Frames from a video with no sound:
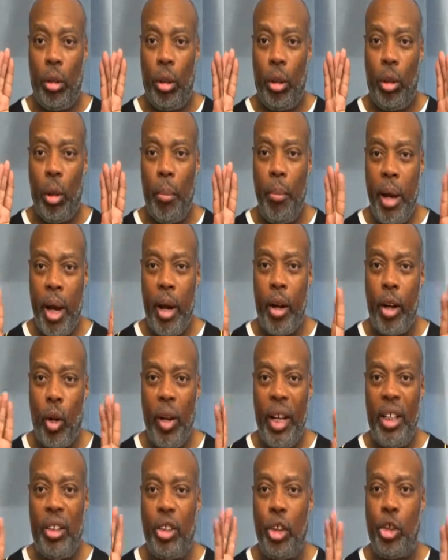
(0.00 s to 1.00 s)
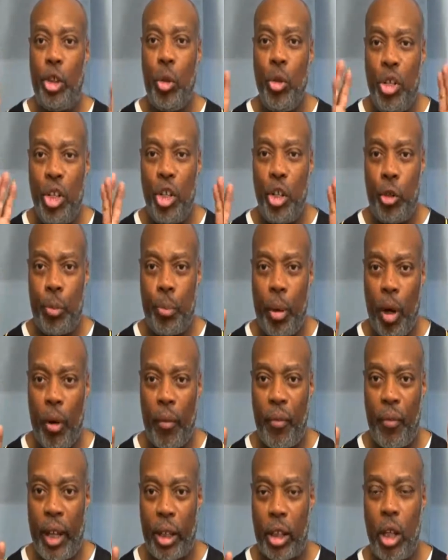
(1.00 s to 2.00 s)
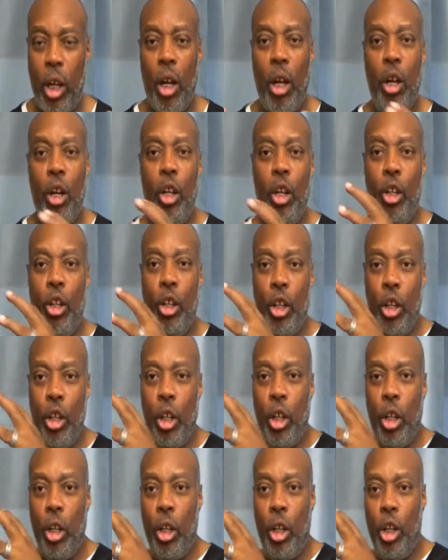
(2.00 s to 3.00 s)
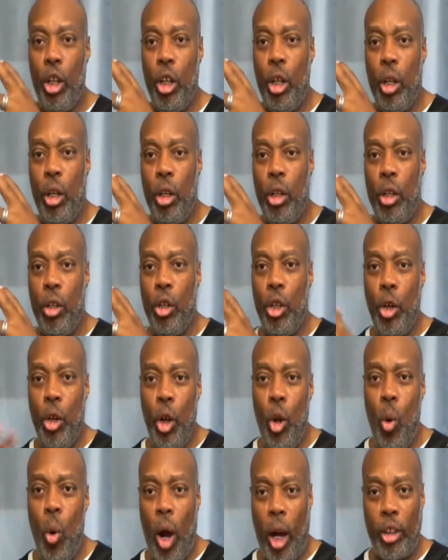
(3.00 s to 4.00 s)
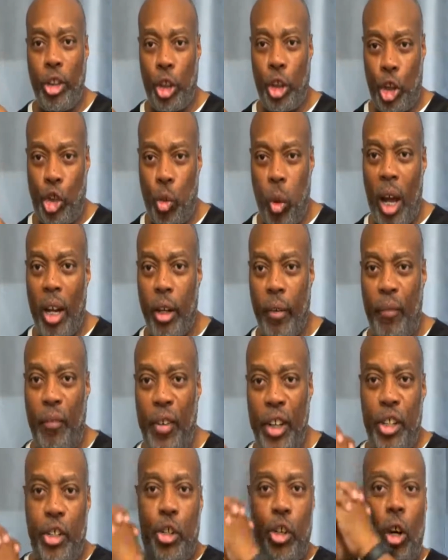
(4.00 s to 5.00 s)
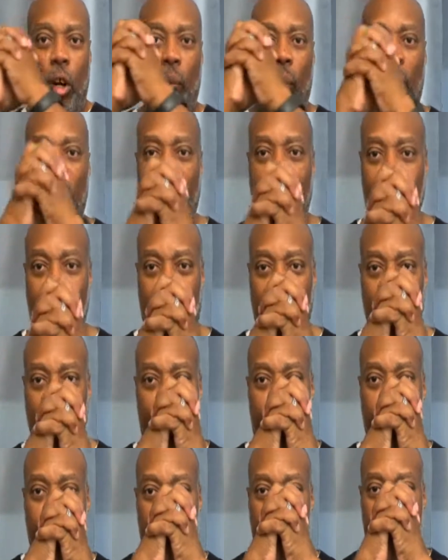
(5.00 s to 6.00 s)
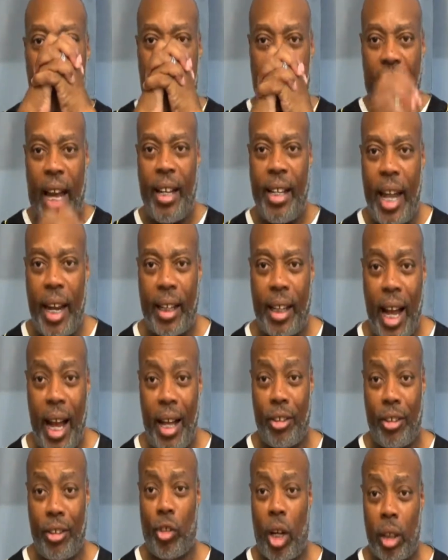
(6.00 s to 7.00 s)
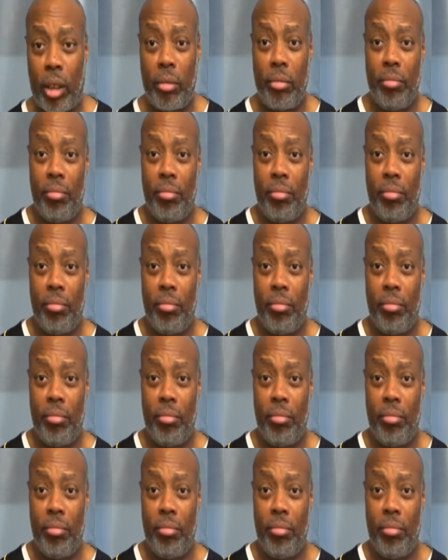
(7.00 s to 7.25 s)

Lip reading: the marital institution is perfect. You are just trying to fit your relationship inside that construct.